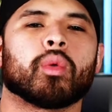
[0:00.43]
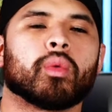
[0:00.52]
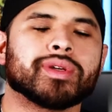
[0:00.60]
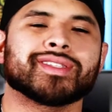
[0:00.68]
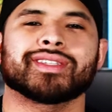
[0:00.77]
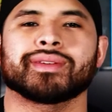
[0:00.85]

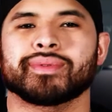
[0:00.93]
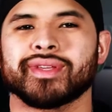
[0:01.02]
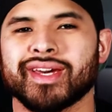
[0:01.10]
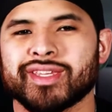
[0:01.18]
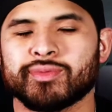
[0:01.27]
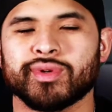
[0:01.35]
What's up
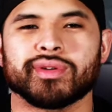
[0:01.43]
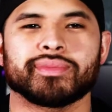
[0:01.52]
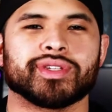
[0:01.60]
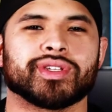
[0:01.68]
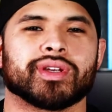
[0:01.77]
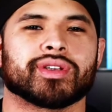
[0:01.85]
guys, welcome
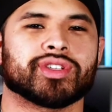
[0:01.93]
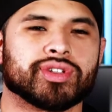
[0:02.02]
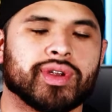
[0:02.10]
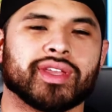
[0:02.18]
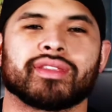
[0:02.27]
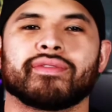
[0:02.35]
to JR
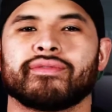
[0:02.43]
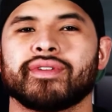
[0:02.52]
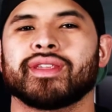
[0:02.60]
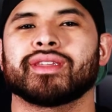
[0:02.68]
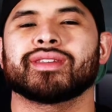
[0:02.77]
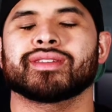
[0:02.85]
Strength and
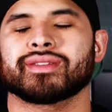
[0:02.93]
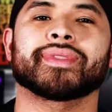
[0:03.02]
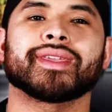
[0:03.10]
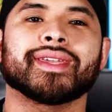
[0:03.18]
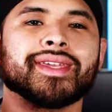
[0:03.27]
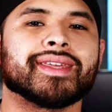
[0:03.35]
Fitness.
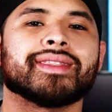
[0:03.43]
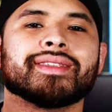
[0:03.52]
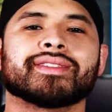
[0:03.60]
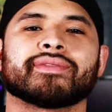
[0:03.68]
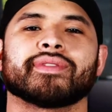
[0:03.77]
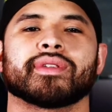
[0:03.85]
In
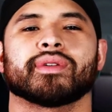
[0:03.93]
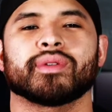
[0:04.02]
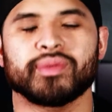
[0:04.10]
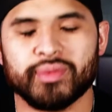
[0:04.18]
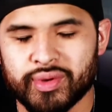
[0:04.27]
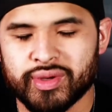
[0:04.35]
this
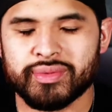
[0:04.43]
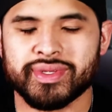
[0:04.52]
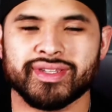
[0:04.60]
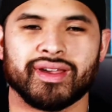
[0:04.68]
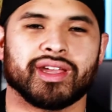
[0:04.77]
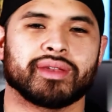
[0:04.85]
video, we're gonna be
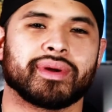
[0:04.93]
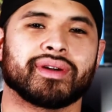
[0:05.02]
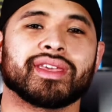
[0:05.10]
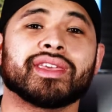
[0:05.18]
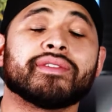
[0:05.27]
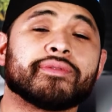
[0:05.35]
talking
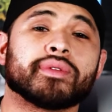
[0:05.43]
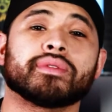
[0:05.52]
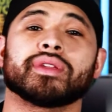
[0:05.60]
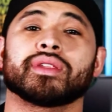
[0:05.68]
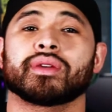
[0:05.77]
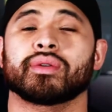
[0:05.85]
about if you
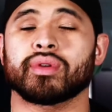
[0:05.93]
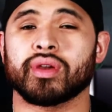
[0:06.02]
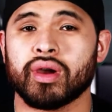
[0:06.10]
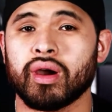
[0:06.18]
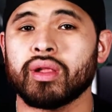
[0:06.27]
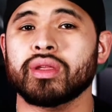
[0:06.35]
need to go to
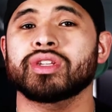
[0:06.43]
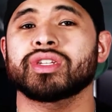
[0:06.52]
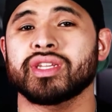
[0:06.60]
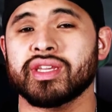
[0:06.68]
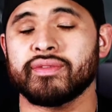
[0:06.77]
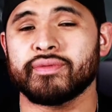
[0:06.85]
college,
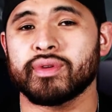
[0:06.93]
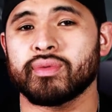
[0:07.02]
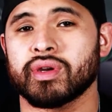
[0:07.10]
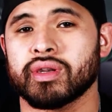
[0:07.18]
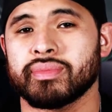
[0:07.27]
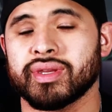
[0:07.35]
if you
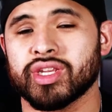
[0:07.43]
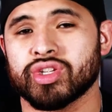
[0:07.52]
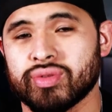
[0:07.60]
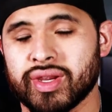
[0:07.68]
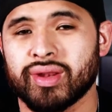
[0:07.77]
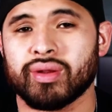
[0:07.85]
wanna be a
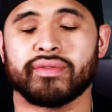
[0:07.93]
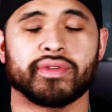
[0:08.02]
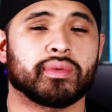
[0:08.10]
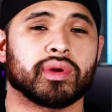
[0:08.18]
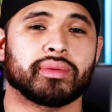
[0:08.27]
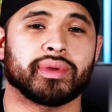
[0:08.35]
trainer, if you
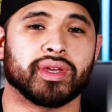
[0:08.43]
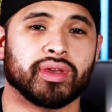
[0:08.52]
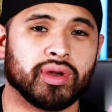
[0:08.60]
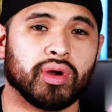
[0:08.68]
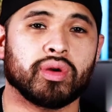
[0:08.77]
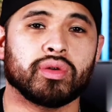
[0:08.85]
wanna be a
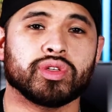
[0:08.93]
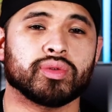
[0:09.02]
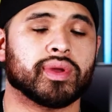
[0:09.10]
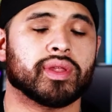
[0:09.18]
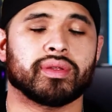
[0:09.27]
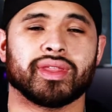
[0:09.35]
coach,
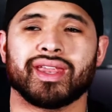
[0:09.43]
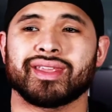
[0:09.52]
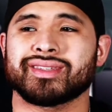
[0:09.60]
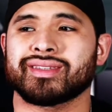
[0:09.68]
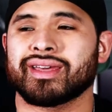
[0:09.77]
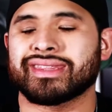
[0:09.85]
whether that
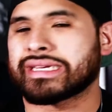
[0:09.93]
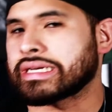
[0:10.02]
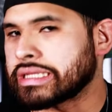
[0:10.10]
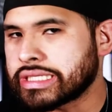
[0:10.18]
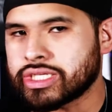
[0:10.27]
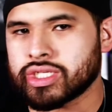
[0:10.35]
is at the
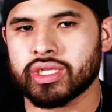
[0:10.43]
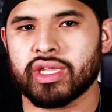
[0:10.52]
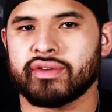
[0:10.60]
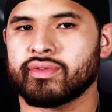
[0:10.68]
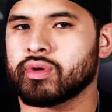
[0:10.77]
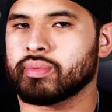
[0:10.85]
collegiate
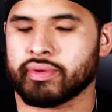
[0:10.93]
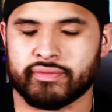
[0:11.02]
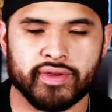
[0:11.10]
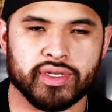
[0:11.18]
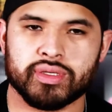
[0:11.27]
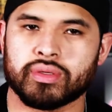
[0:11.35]
level,
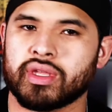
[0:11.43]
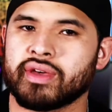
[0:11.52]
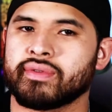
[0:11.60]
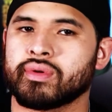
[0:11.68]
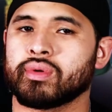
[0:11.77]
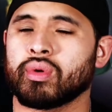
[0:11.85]
professional
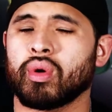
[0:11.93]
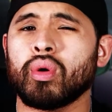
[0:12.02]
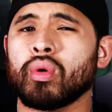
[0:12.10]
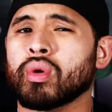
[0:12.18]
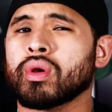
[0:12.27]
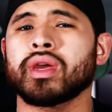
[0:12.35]
level,
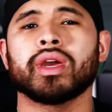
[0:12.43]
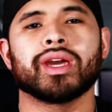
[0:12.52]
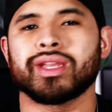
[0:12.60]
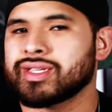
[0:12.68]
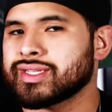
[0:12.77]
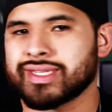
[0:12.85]
or
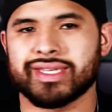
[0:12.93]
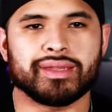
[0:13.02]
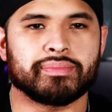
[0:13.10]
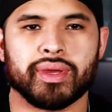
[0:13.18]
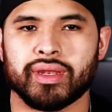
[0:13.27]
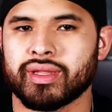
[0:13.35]
just
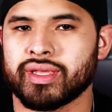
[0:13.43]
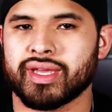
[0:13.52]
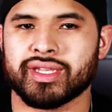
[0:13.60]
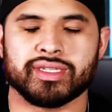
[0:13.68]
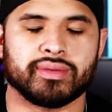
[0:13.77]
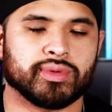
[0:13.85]
independently
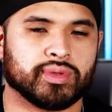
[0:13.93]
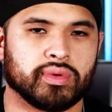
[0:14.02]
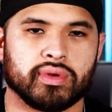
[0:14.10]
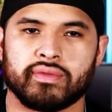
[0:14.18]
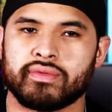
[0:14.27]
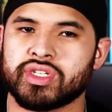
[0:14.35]
at some
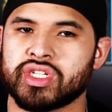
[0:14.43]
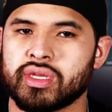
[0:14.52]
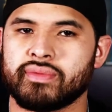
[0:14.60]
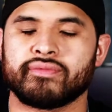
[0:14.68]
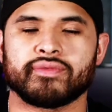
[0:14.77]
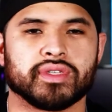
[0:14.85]
sort of
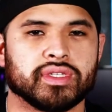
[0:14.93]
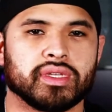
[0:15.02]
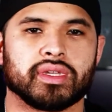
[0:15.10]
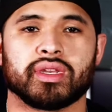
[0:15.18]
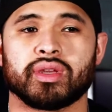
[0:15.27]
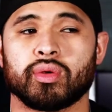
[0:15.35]
gym
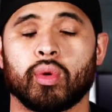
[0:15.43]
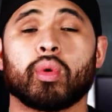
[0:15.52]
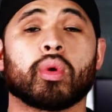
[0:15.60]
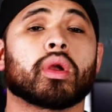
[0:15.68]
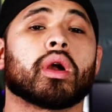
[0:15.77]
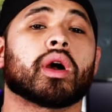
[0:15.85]
facility
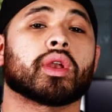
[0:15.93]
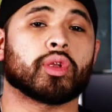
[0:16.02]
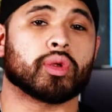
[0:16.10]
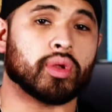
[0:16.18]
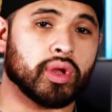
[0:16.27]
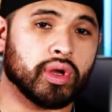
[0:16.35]
or on
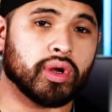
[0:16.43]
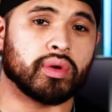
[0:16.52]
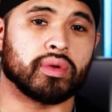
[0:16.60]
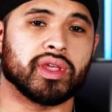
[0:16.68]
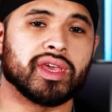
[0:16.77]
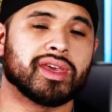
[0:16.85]
your
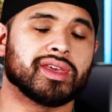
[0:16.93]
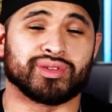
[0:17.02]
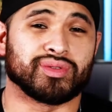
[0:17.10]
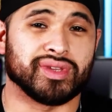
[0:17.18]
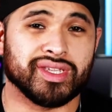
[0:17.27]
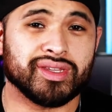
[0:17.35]
own. Do
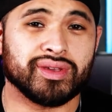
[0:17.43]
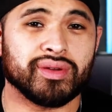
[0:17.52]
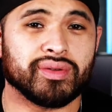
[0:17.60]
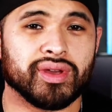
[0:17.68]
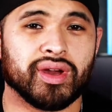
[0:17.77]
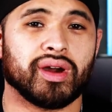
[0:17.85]
you need to go
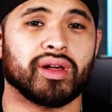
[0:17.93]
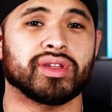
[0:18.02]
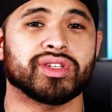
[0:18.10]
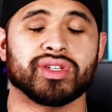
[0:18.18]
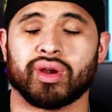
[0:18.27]
to college?